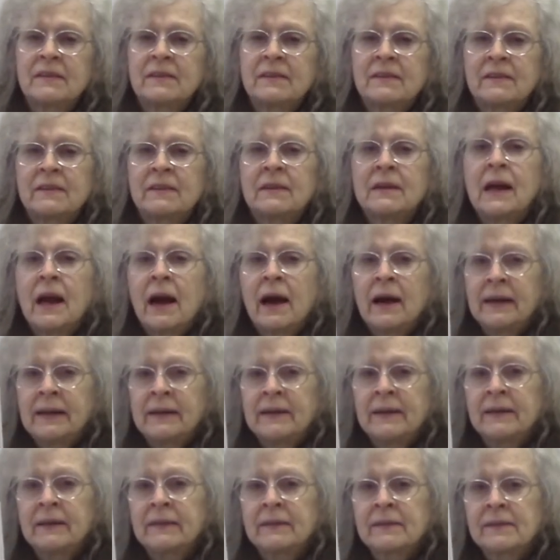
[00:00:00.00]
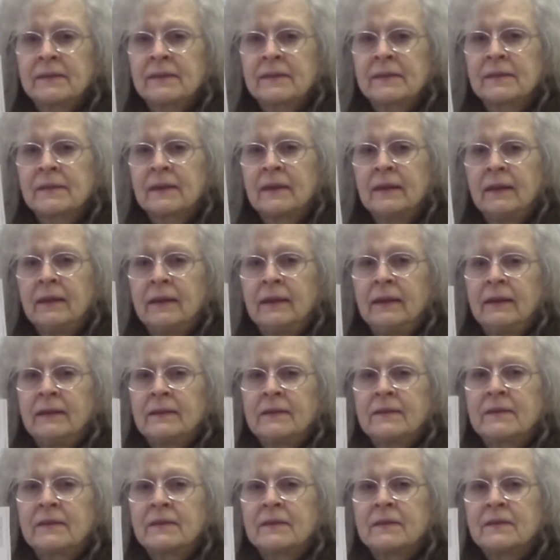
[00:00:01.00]
to guide us,
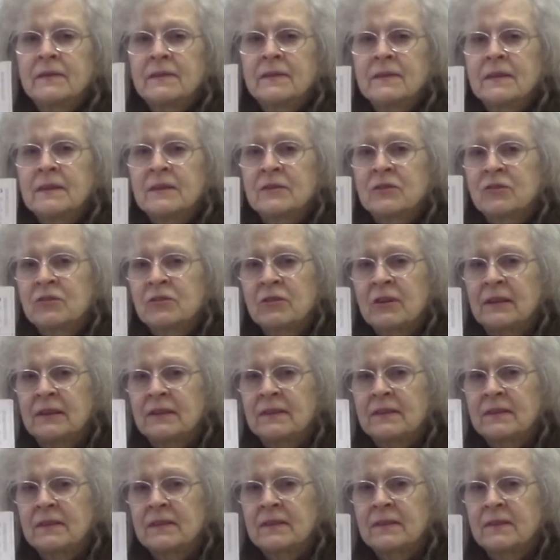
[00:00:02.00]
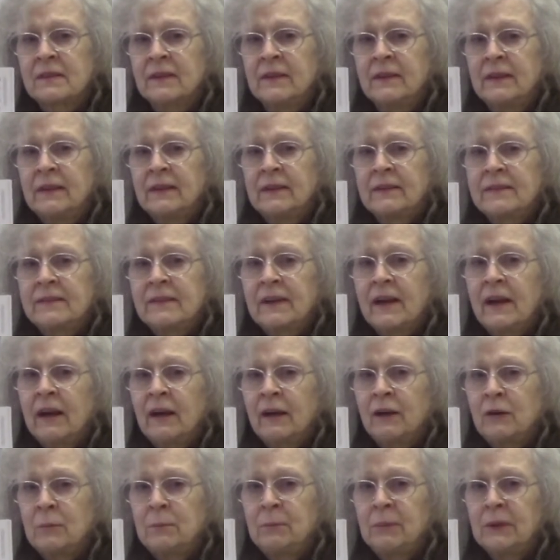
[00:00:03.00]
to teach us, to
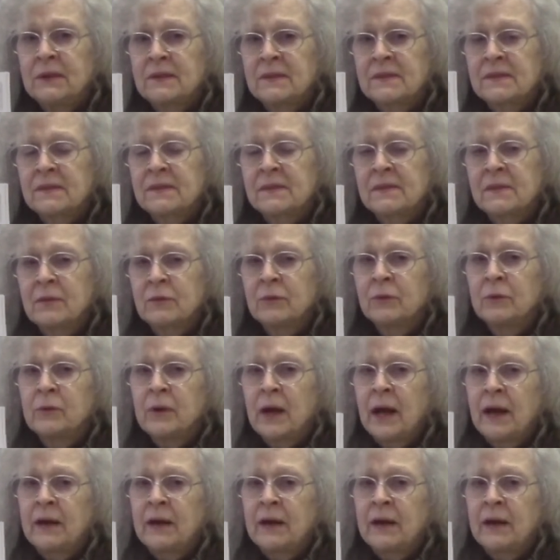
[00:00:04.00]
help us through